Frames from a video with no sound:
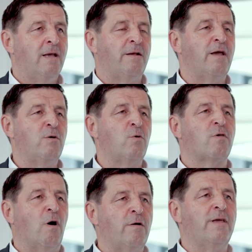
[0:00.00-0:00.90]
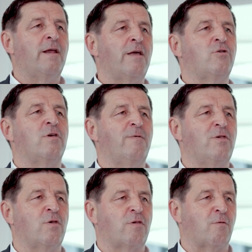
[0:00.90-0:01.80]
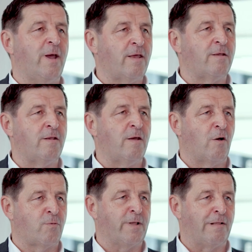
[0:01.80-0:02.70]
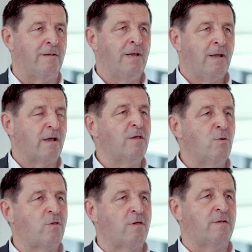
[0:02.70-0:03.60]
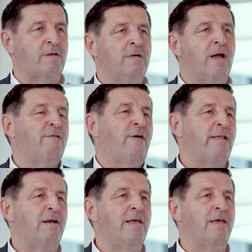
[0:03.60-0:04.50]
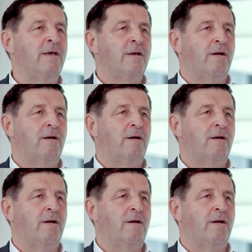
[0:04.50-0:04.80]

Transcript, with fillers: and they use all the energy which is created in the hospital, reuse it, and finally